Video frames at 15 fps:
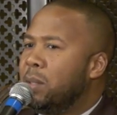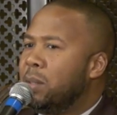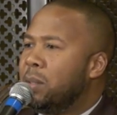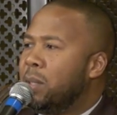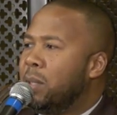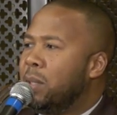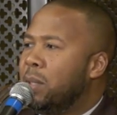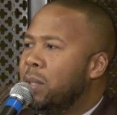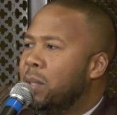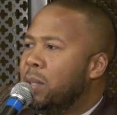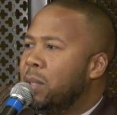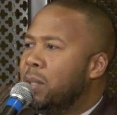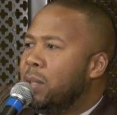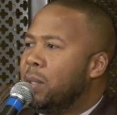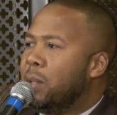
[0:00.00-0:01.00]
You see,
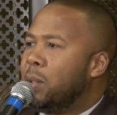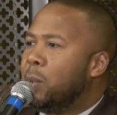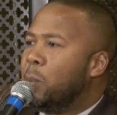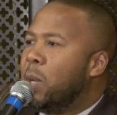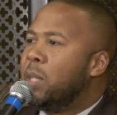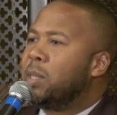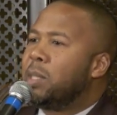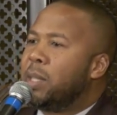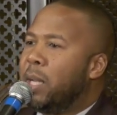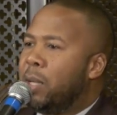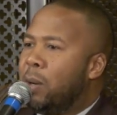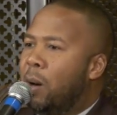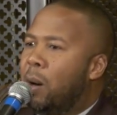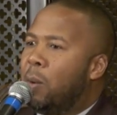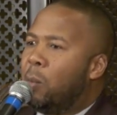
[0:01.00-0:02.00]
the ones that they
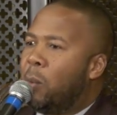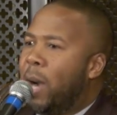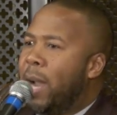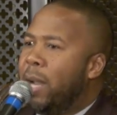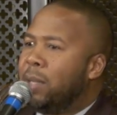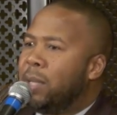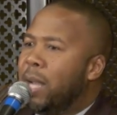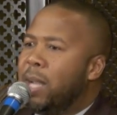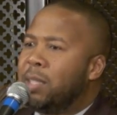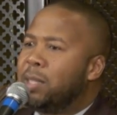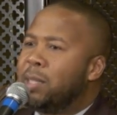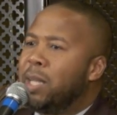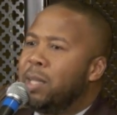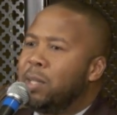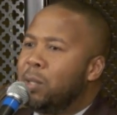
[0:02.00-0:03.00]
called white, they
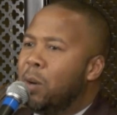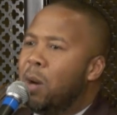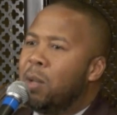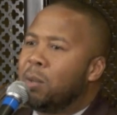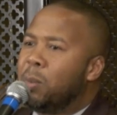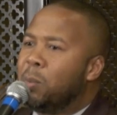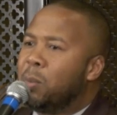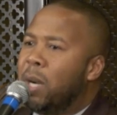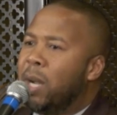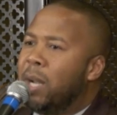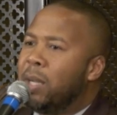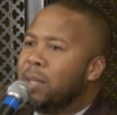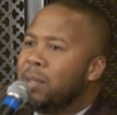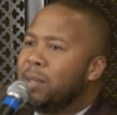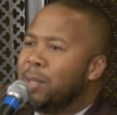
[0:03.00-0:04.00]
actually didn't call them white.